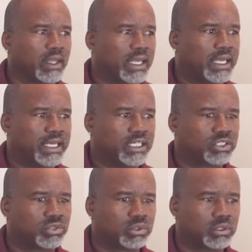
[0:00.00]

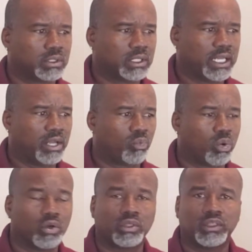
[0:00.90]
Is it
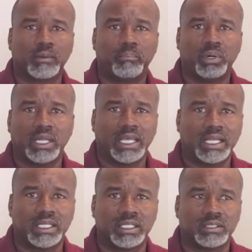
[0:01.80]
worth putting in
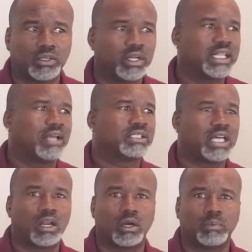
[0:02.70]
a
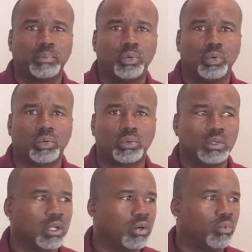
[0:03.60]
$30,000 pool
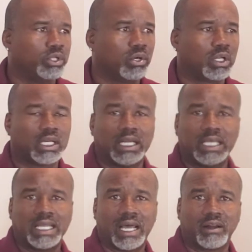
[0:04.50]
when you're only going to
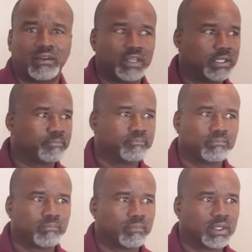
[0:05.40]
get out of it
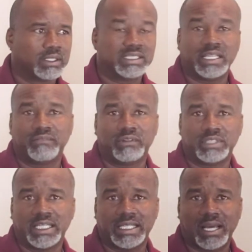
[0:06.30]
10,
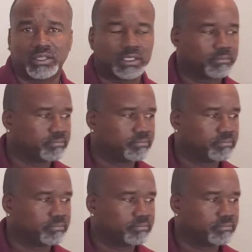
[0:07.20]
15,000?